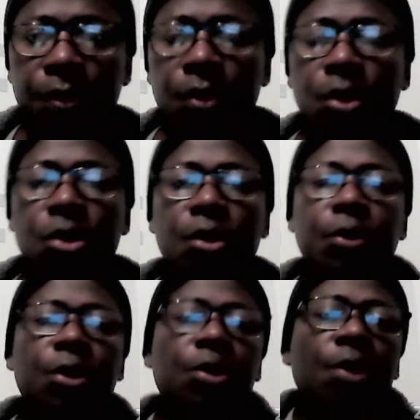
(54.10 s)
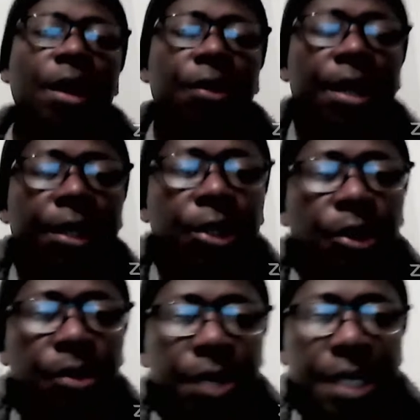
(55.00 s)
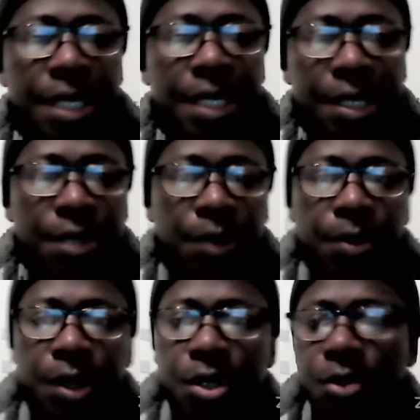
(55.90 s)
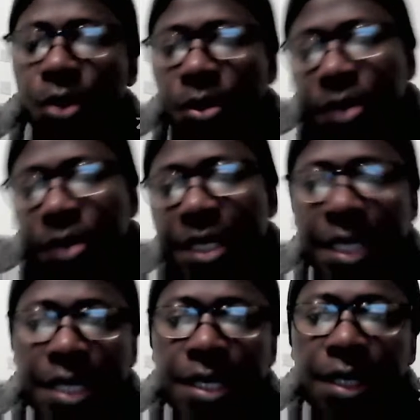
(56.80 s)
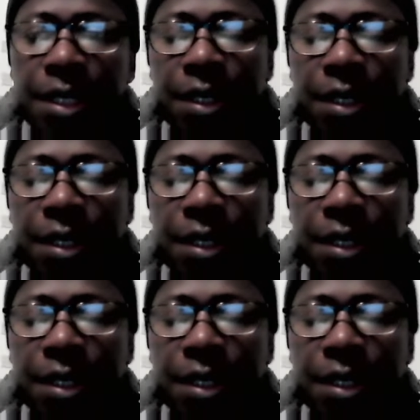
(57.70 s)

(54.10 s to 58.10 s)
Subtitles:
those of you who are running your own businesses, maybe a small business, and